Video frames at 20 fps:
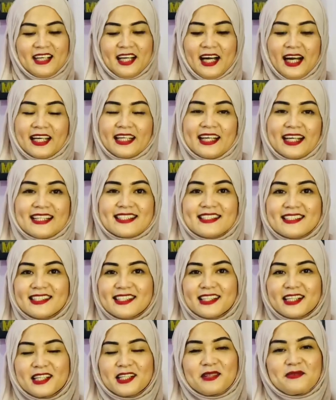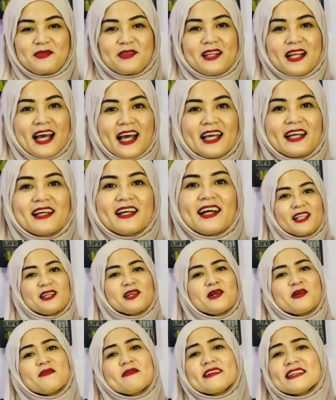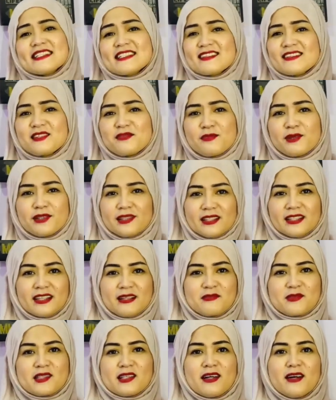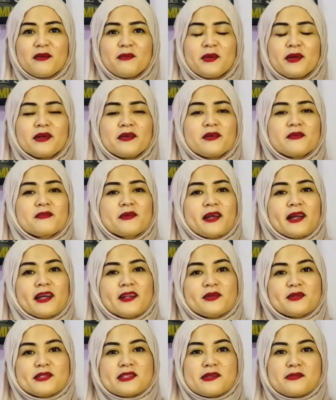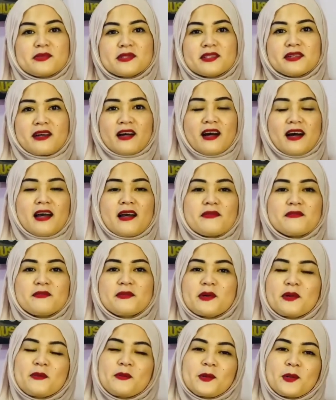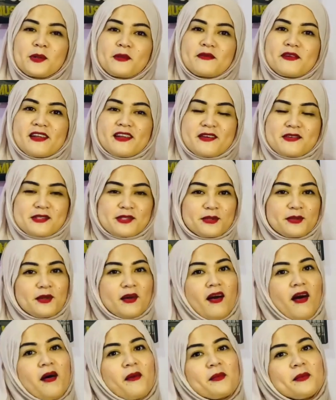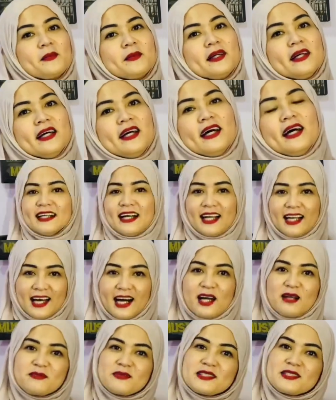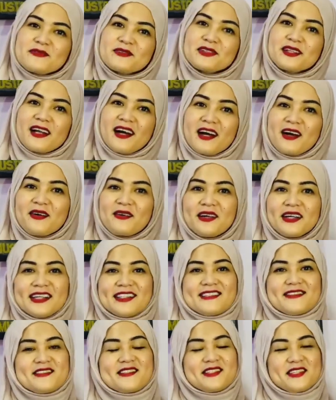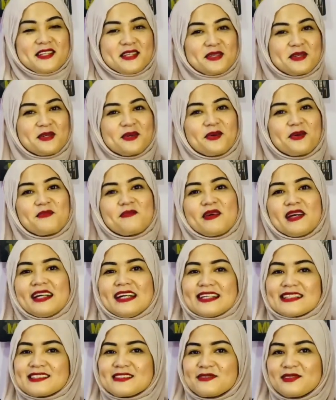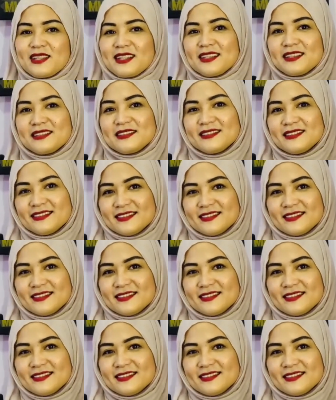And that's it. If you like the video, please give it a thumbs up and don't forget to subscribe for more videos to come. Allah Hafiz for now and see you on my next one.